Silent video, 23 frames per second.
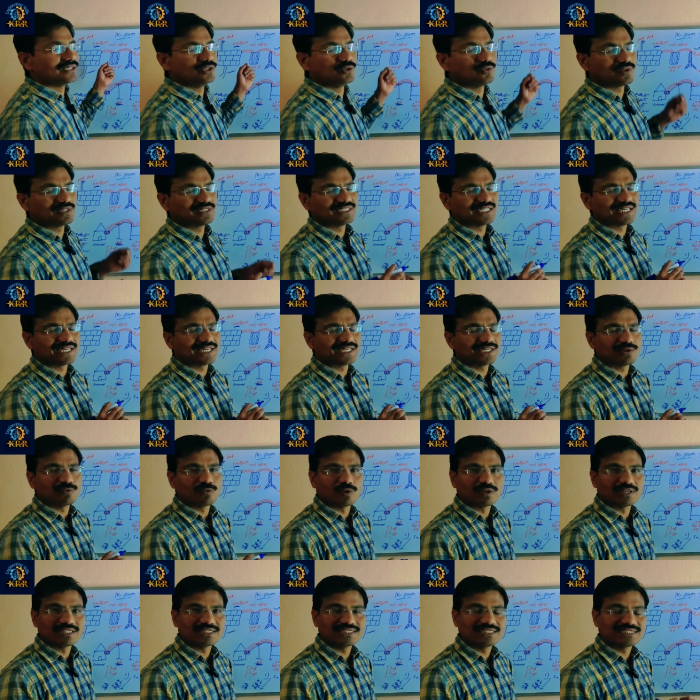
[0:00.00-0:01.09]
Your generating
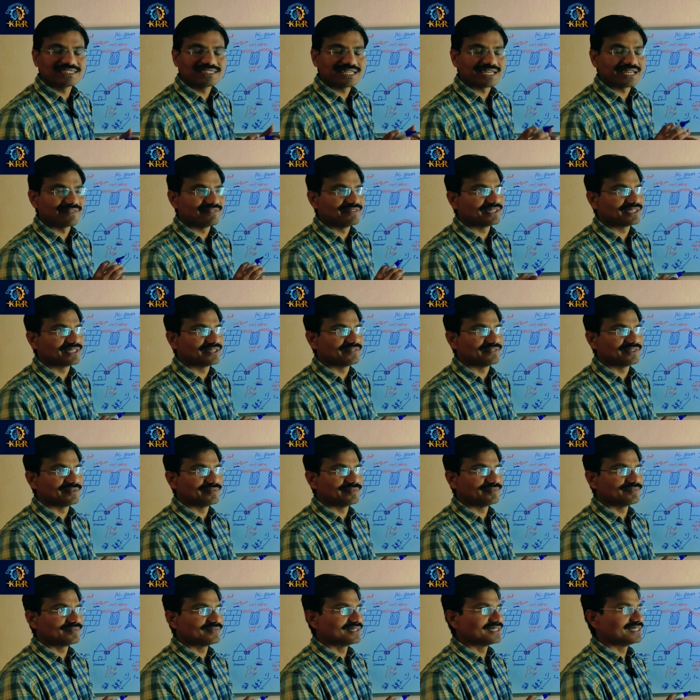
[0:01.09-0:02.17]
voltage is the eleven k V.
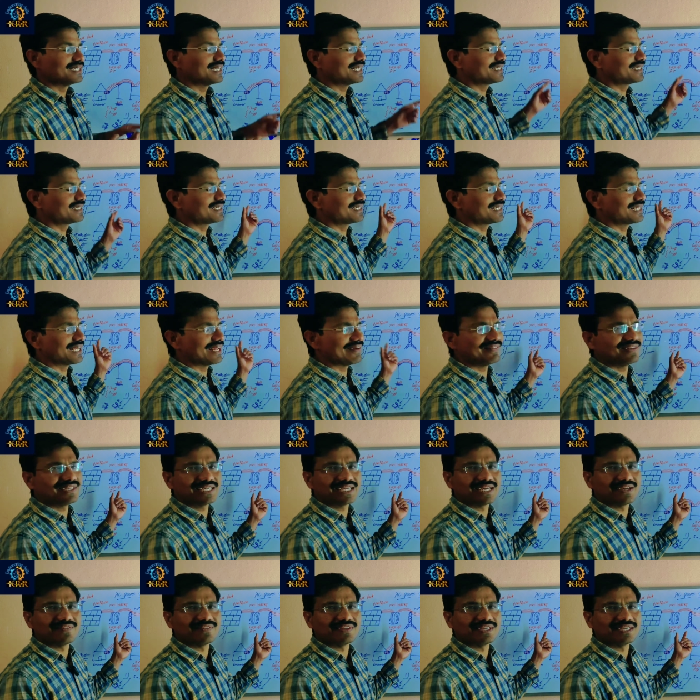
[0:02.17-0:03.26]
That eleven
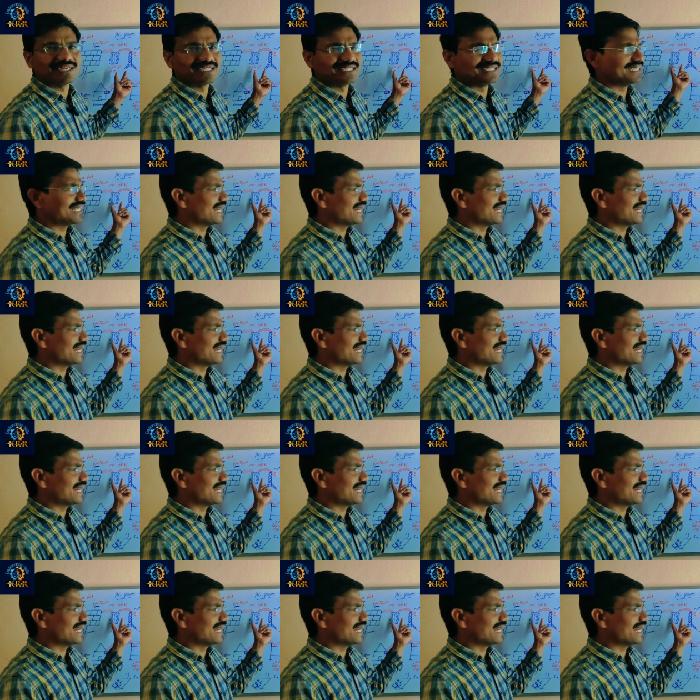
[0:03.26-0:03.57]
k V